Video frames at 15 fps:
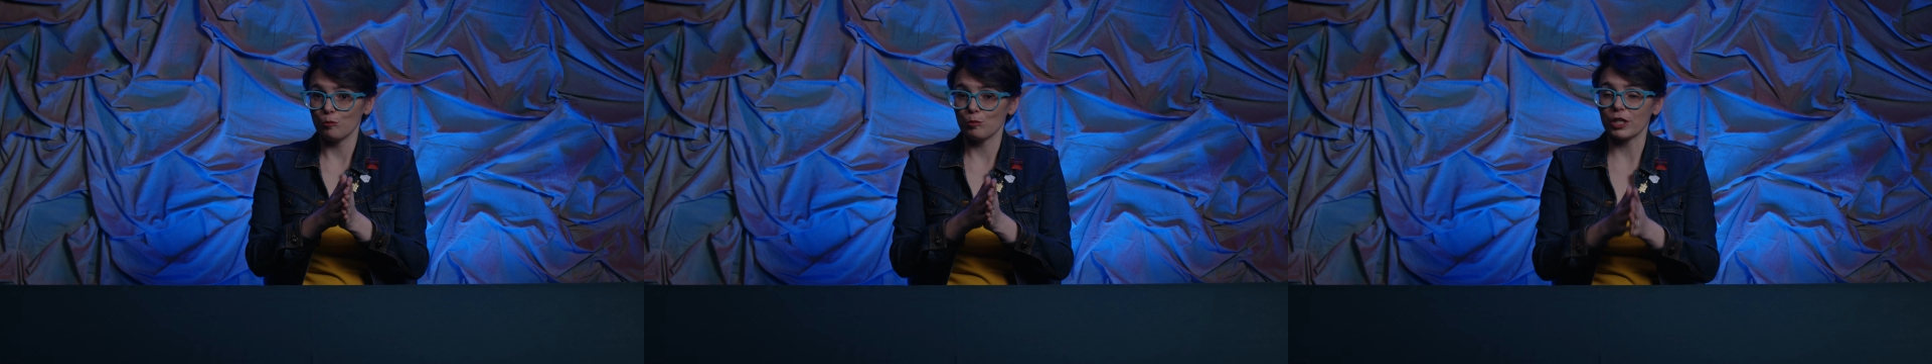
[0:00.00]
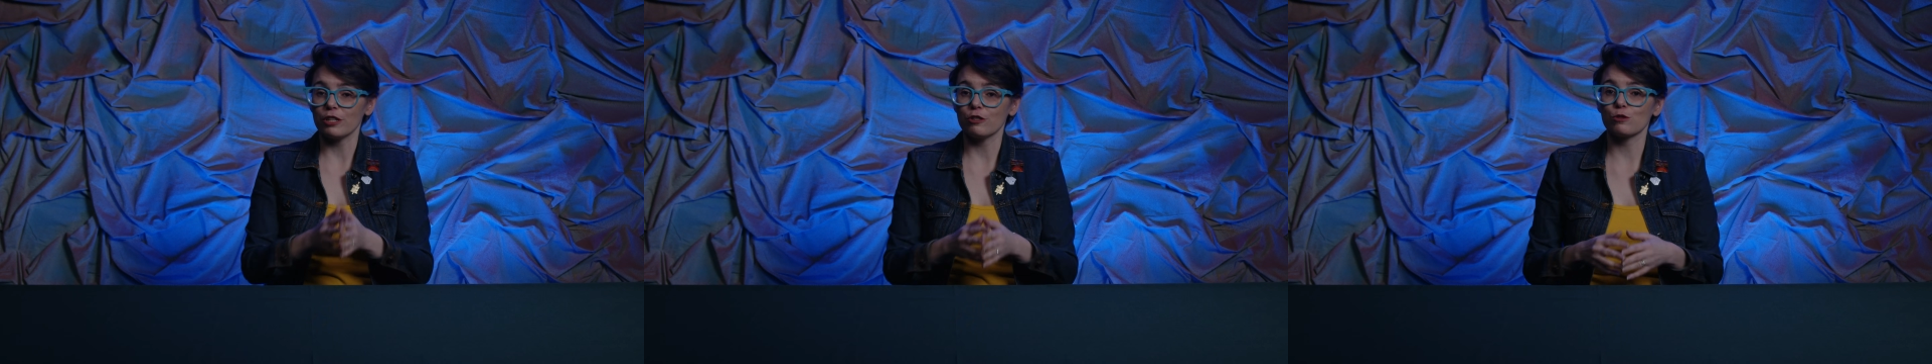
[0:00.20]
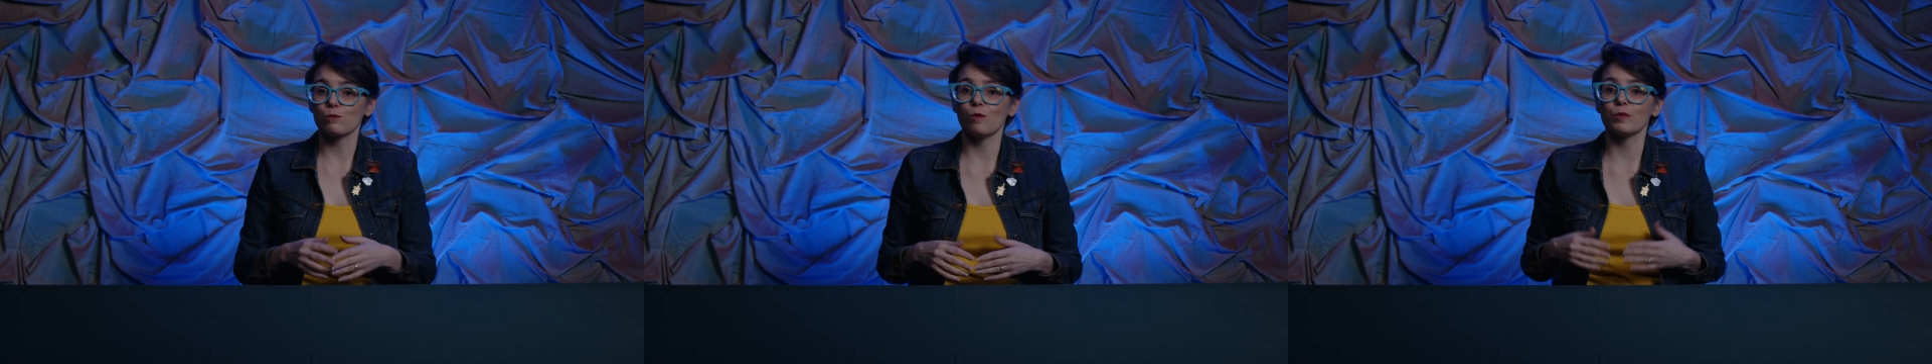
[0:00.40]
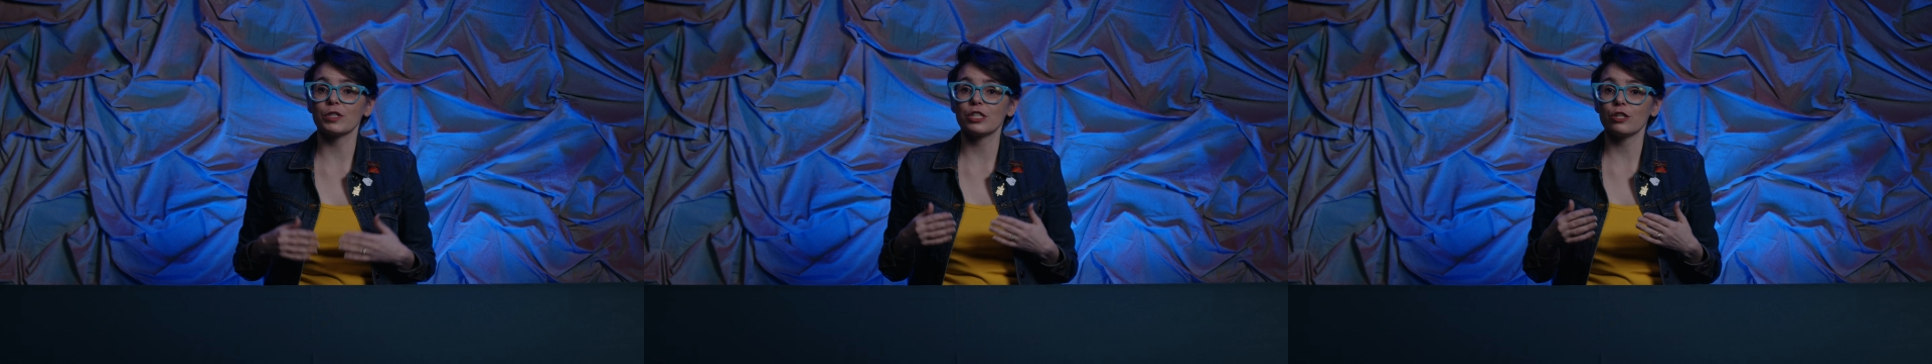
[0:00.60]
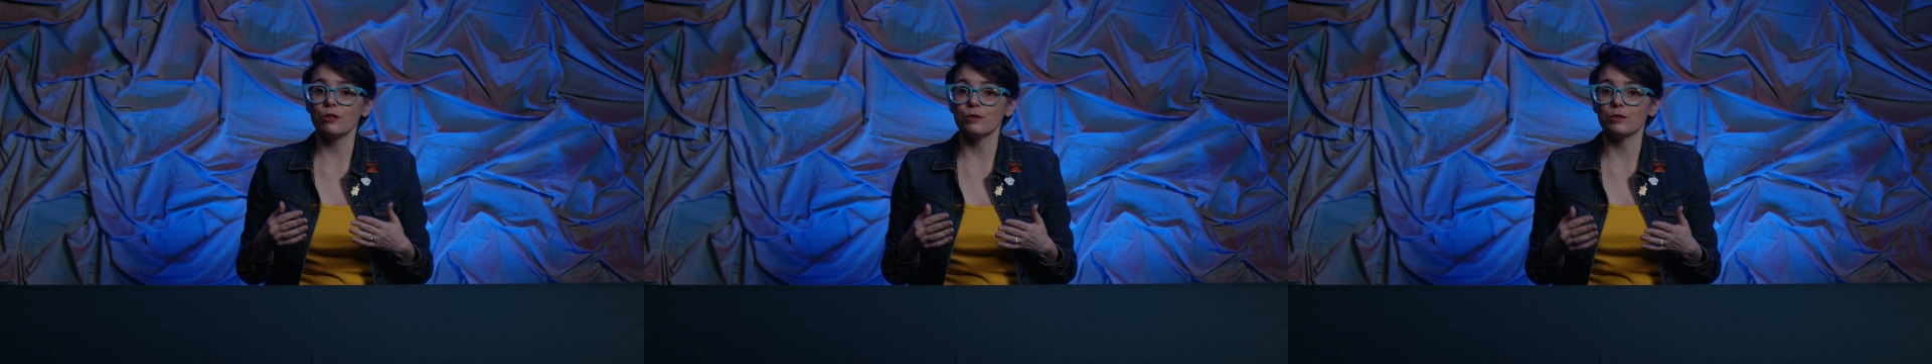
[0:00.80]
players will
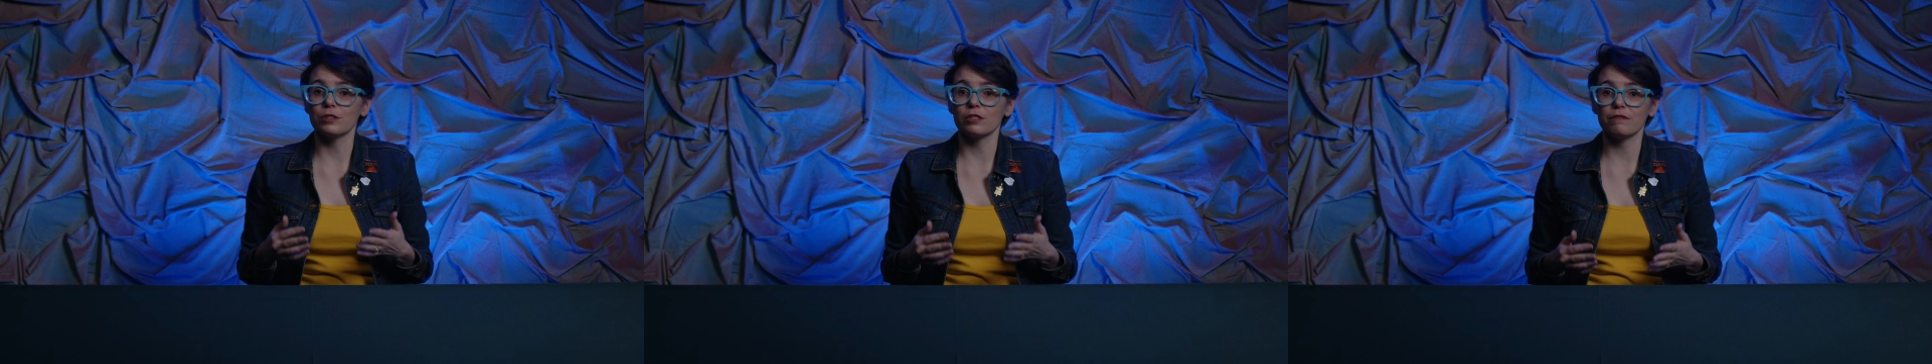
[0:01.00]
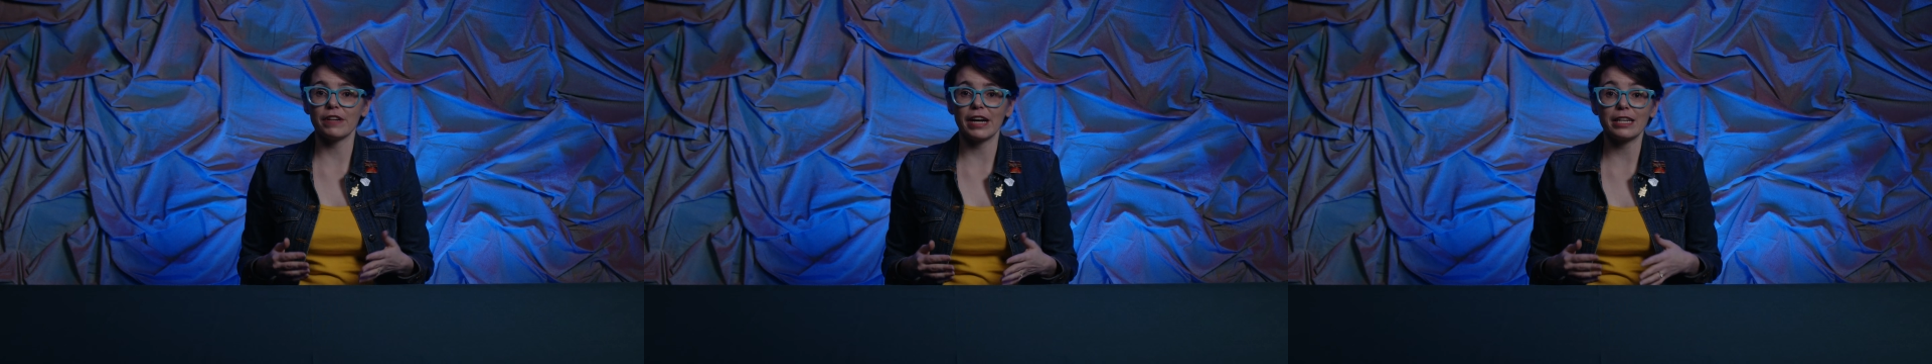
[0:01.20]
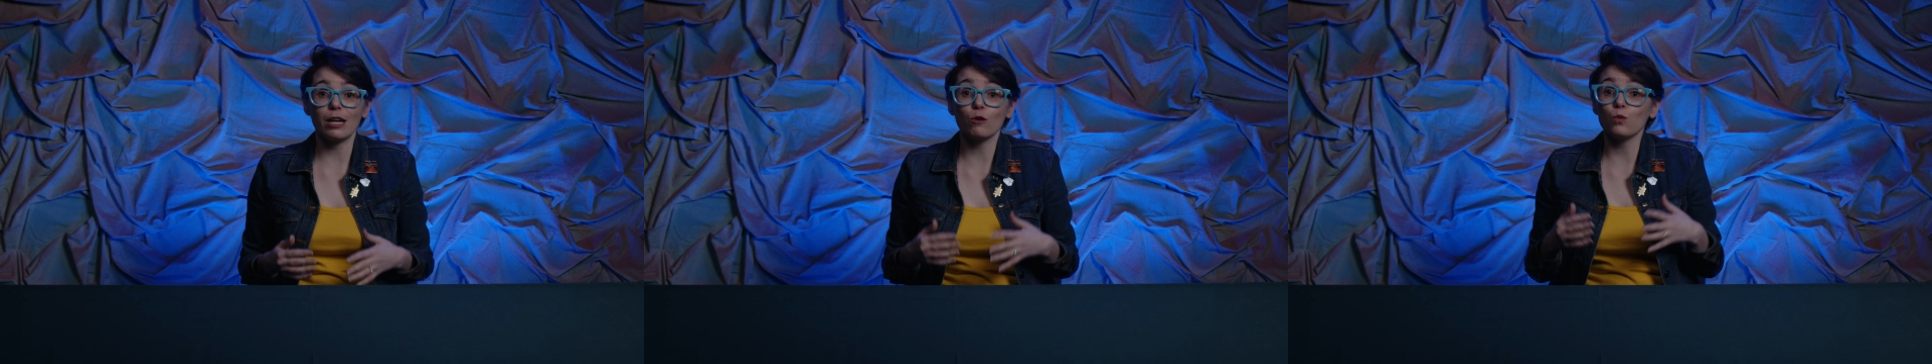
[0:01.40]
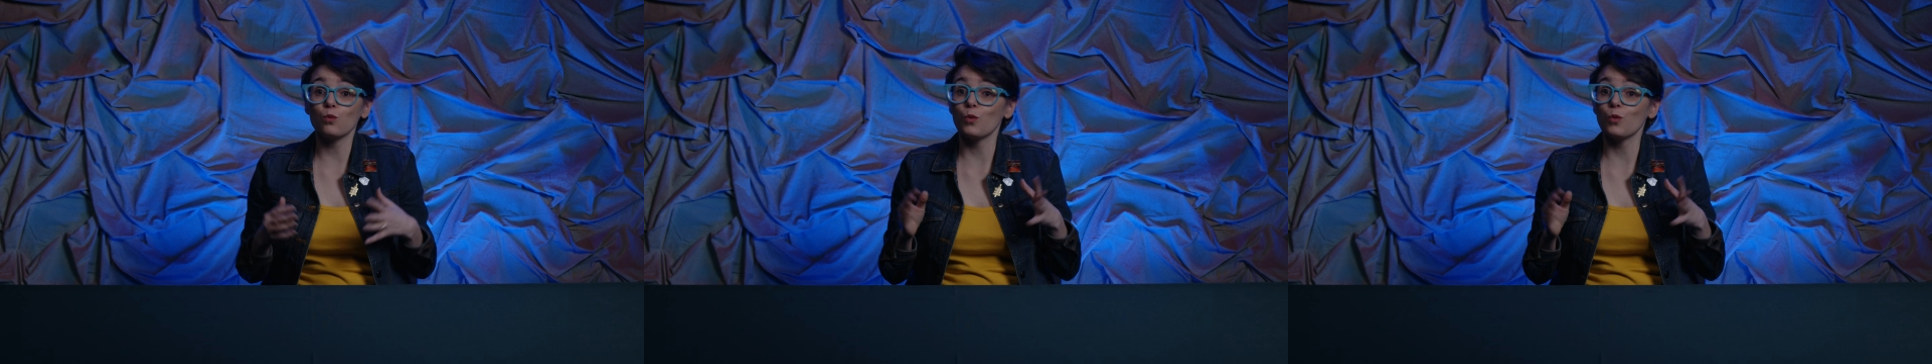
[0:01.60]
return to find out